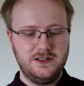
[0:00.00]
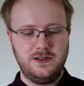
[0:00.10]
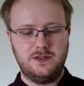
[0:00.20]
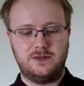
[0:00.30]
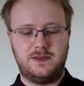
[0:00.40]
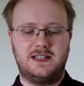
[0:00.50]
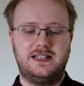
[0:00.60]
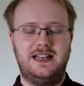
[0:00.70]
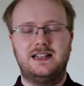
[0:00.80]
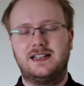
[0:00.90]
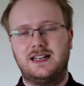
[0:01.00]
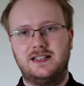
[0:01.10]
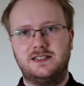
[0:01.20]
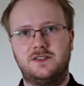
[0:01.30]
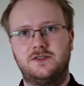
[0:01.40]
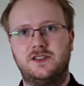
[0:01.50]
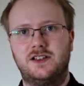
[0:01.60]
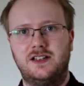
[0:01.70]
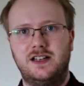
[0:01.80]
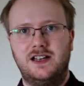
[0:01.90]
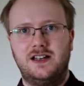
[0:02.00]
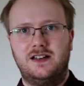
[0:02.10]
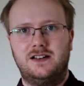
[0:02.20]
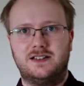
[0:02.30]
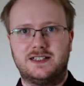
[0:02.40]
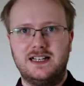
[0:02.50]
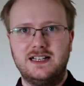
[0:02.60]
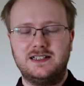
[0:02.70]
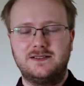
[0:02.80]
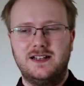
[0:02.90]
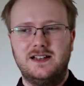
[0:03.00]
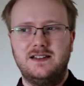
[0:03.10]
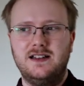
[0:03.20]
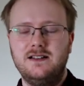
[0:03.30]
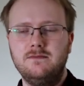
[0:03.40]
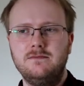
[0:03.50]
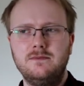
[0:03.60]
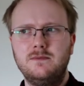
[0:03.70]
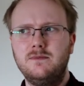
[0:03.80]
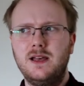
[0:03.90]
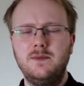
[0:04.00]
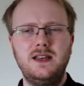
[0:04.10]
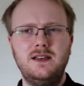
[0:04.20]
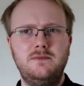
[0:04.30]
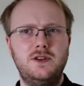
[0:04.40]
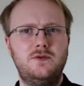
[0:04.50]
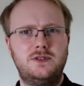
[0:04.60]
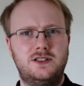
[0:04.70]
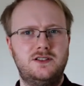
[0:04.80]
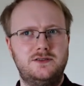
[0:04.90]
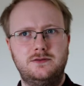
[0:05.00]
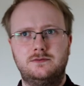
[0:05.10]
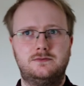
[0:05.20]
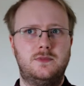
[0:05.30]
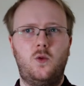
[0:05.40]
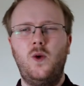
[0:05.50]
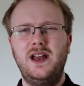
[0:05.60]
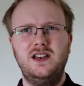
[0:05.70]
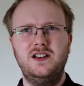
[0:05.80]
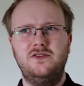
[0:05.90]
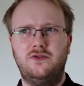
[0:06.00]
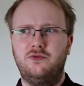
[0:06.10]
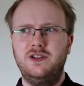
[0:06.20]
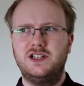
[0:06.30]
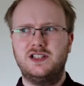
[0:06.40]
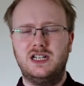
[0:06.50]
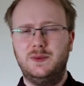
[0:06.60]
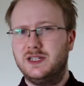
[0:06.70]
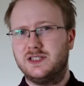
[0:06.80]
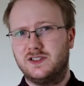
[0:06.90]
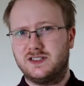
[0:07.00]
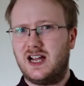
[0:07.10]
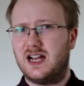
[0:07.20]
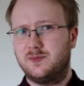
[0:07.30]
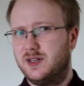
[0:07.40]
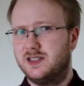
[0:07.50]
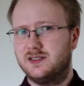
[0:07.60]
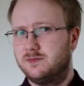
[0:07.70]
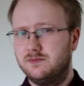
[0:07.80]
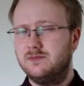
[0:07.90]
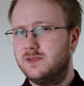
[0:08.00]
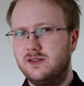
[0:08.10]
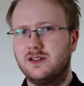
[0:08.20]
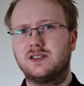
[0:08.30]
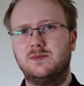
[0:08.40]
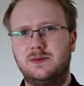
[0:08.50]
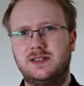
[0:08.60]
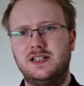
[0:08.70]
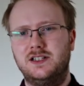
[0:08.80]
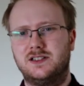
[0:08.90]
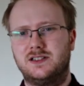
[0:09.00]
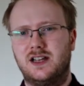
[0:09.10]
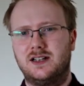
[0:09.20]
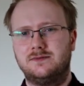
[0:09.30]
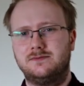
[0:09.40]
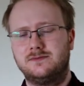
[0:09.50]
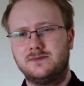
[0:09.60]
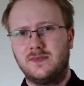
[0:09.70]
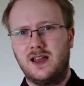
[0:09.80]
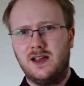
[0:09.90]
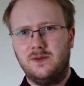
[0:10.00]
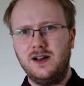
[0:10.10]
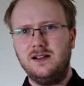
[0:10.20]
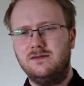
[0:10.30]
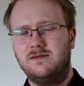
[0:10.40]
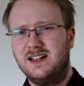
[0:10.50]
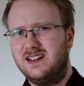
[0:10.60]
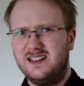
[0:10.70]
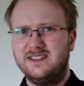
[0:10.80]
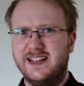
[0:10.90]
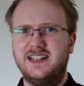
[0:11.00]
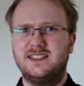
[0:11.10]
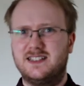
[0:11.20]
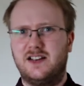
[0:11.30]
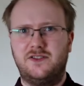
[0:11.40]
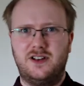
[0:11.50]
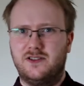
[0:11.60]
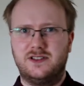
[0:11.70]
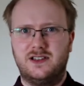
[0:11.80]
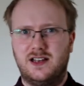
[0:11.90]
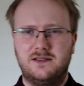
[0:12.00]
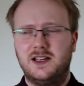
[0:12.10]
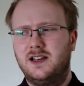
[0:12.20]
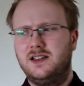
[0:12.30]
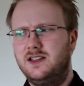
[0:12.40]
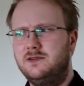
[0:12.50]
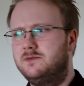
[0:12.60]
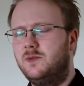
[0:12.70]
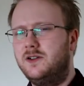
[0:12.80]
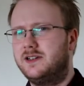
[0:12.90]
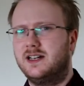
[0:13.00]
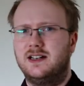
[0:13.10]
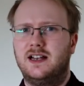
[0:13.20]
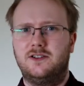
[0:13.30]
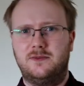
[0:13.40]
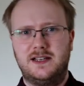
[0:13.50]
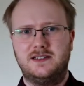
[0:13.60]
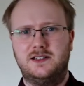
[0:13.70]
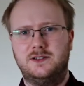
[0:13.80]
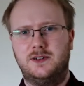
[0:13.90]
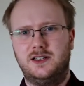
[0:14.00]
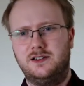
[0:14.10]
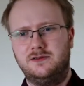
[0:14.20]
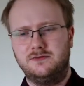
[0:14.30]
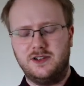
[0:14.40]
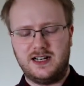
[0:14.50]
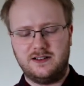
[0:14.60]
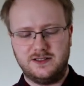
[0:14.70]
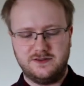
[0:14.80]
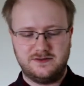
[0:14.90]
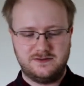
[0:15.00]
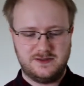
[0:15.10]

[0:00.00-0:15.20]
be automatically allocating stuff on the stack, then maybe you want to know when you've reached the limits of the stack, because there are some limitations there. Well, alloc A doesn't have you covered there. you won't get an error message when you run out of